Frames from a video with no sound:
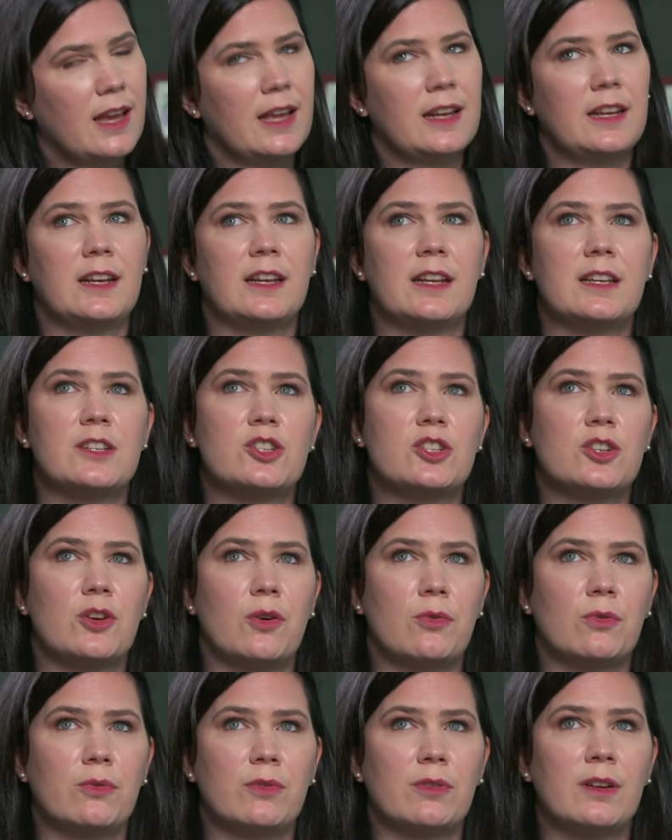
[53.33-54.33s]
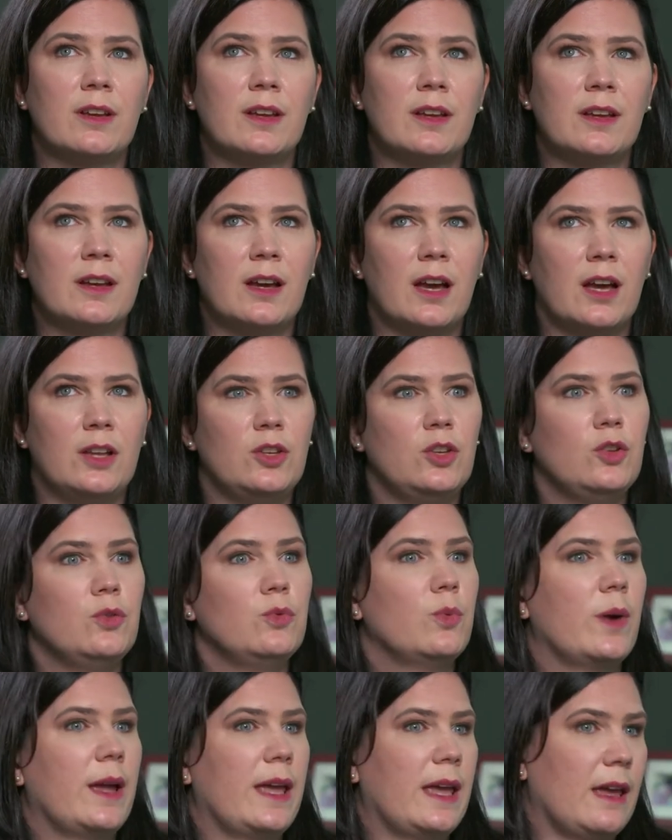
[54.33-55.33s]
and it has shown a
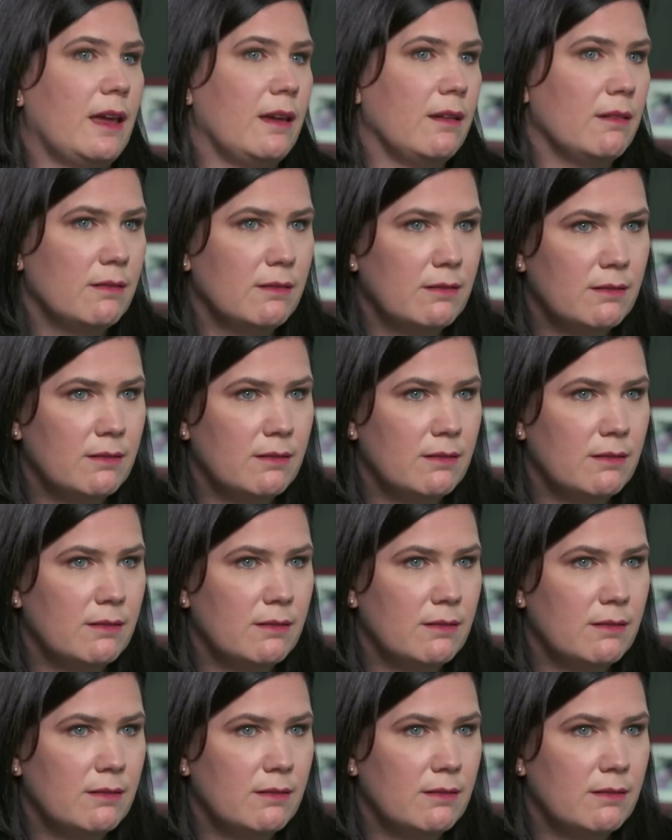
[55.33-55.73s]
new way